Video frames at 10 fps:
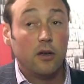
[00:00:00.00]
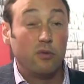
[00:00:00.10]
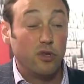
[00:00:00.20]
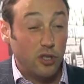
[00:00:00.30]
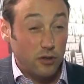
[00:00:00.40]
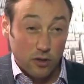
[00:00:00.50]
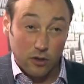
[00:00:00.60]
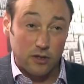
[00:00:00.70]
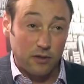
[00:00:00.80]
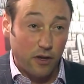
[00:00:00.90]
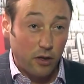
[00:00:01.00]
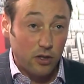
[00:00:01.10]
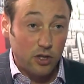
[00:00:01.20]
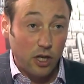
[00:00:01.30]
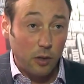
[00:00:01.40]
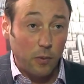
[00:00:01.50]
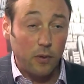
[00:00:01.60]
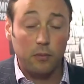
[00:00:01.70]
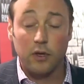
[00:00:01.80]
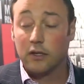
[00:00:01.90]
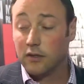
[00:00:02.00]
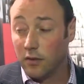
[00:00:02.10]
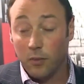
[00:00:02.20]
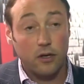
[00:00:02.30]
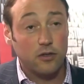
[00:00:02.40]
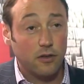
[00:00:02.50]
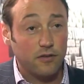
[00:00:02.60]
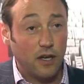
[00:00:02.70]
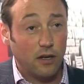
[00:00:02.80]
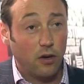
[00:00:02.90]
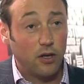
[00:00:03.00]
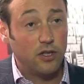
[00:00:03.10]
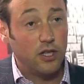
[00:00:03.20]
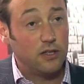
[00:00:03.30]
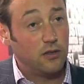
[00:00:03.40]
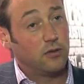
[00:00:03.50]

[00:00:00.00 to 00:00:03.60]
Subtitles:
Reduced cost of ownership because of the Microsoft technologies.